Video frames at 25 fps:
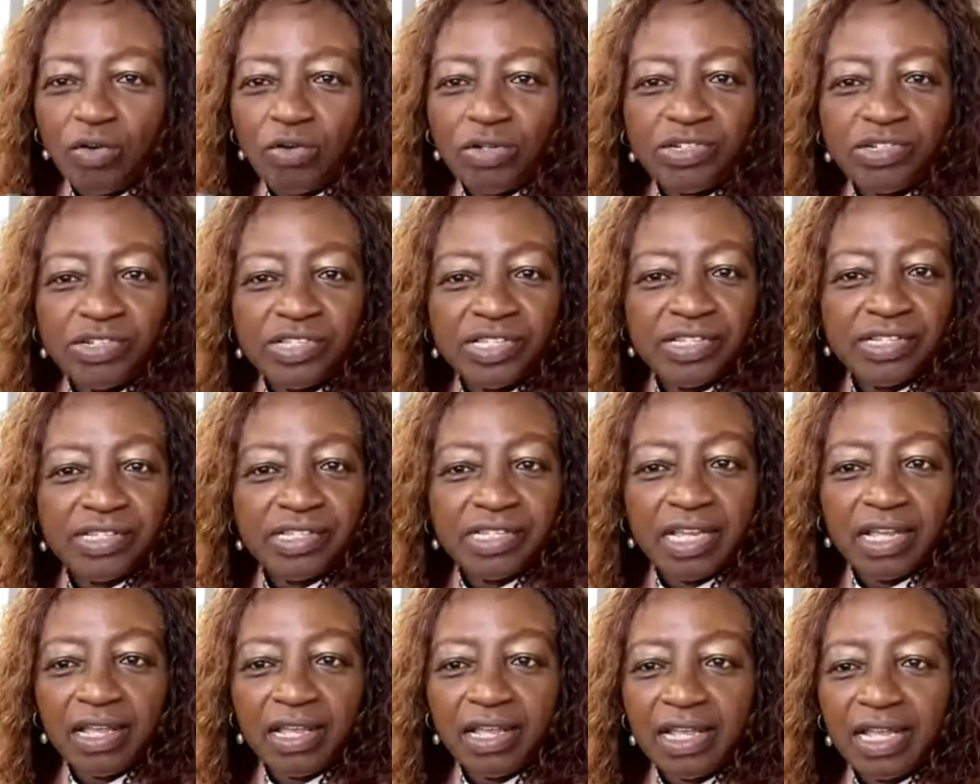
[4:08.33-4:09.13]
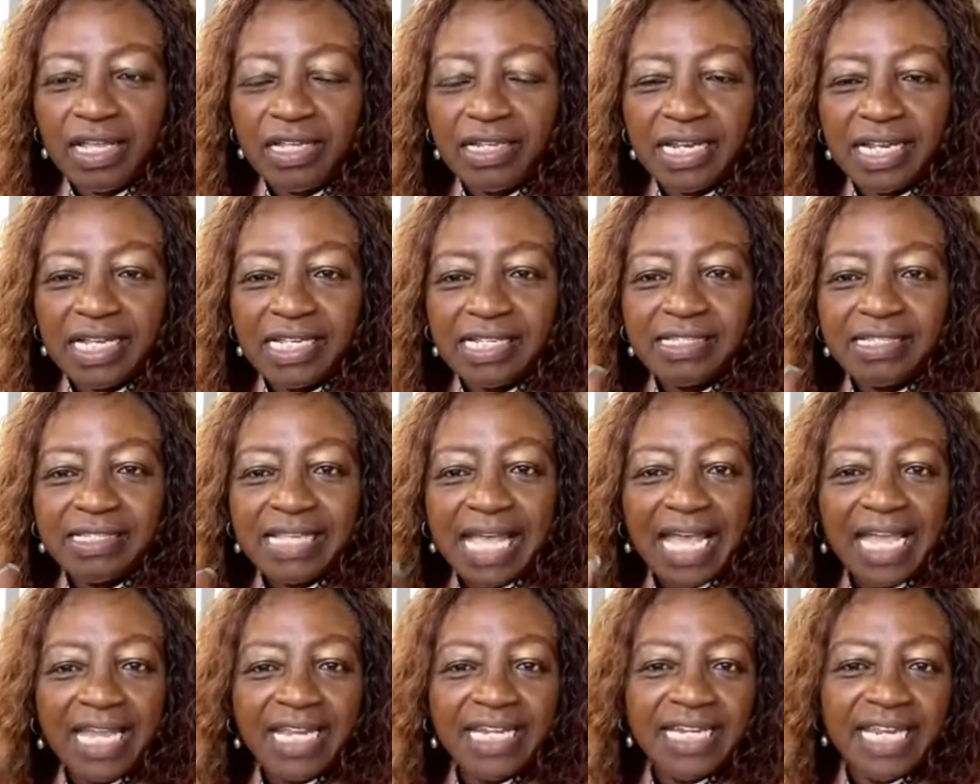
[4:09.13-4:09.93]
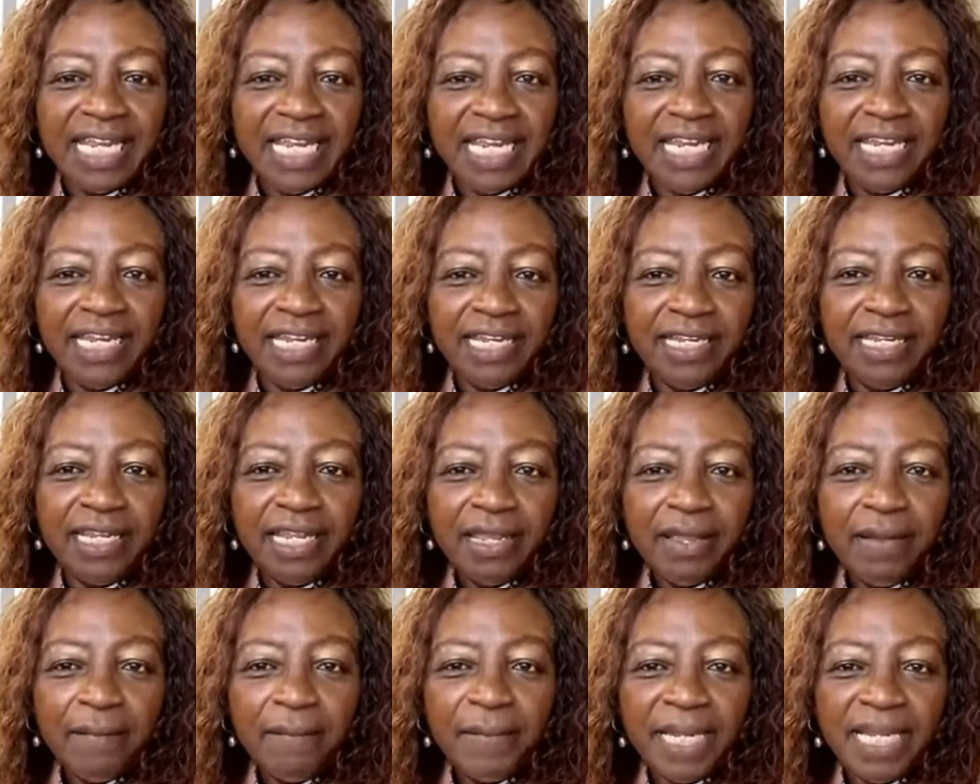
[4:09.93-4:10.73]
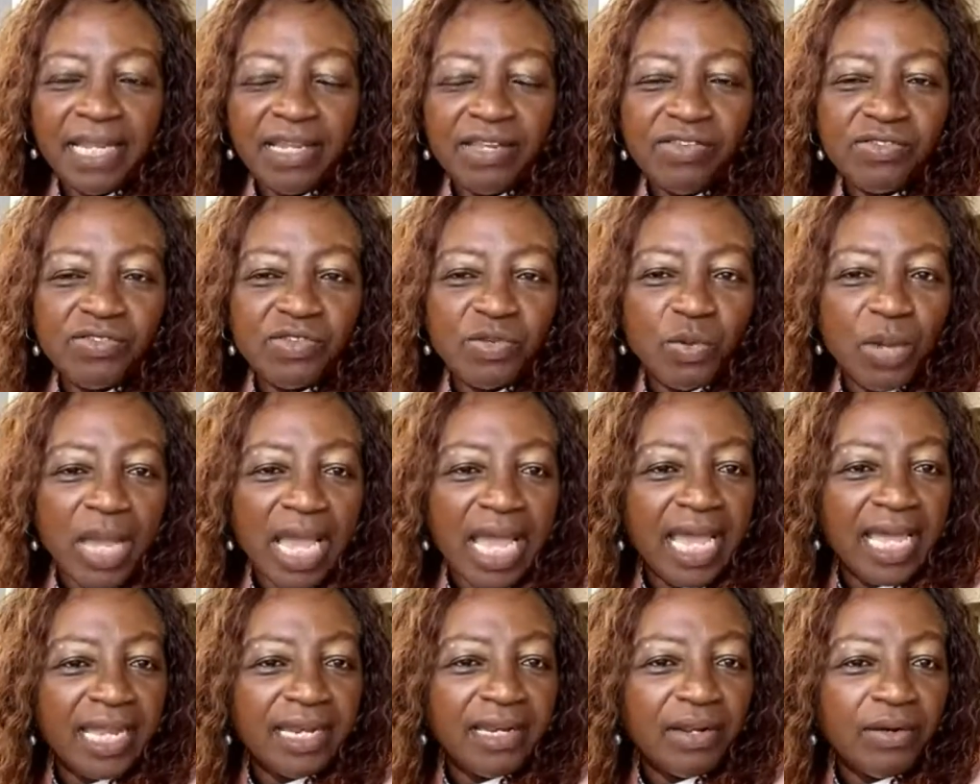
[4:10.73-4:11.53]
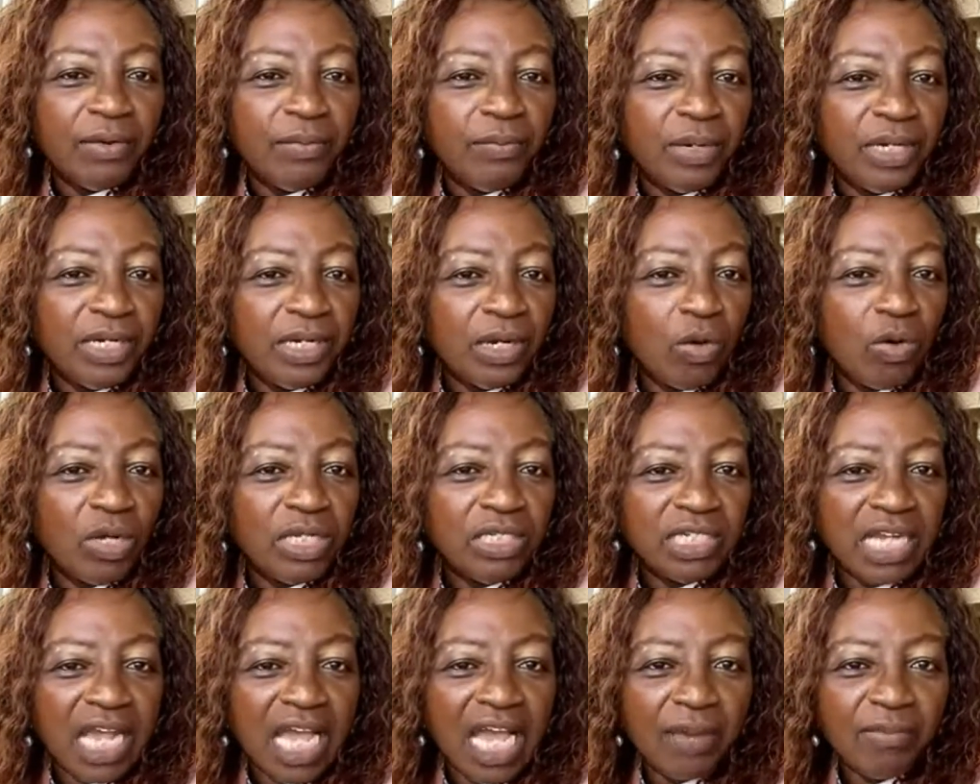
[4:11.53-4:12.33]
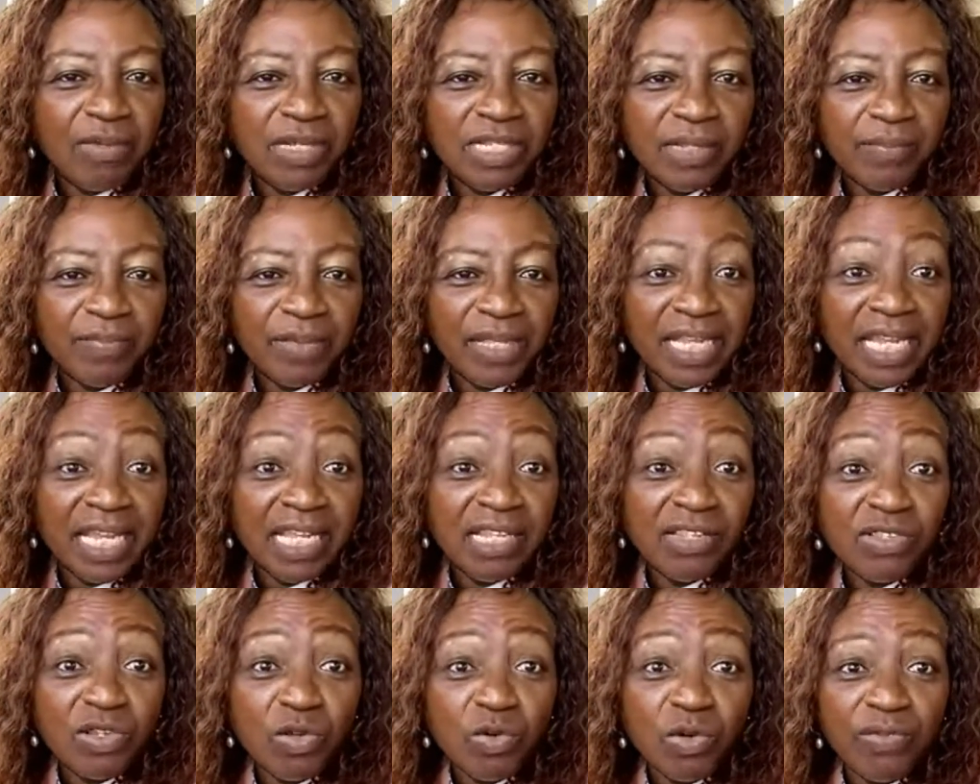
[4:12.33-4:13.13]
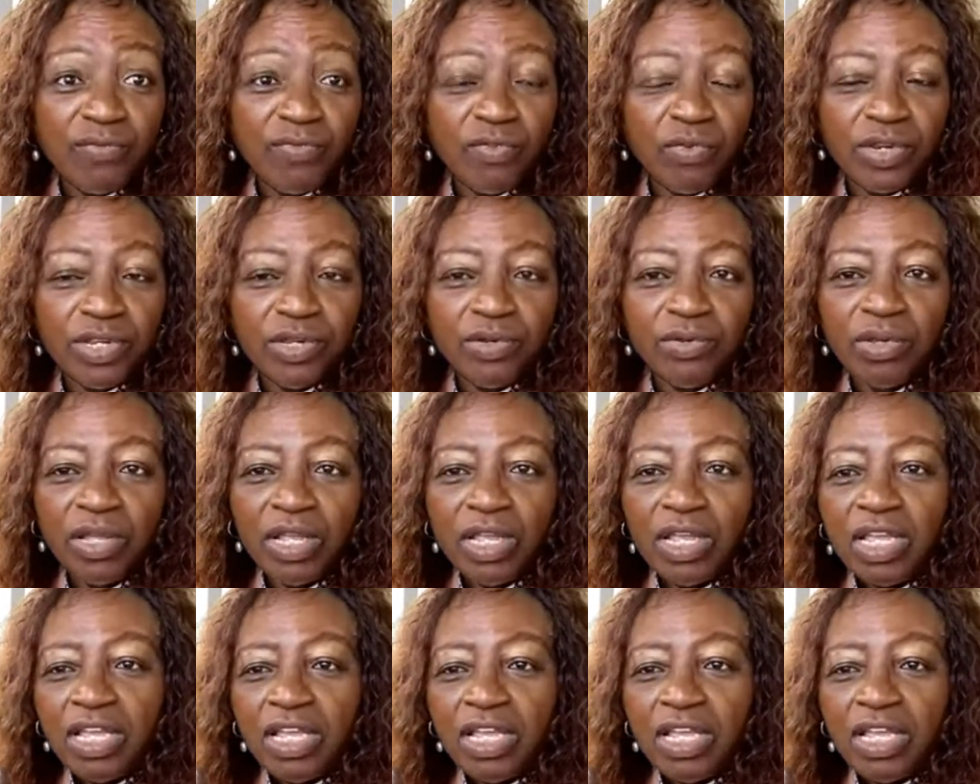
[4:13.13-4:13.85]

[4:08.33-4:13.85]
just as a side gig because you had a job or something else going for you.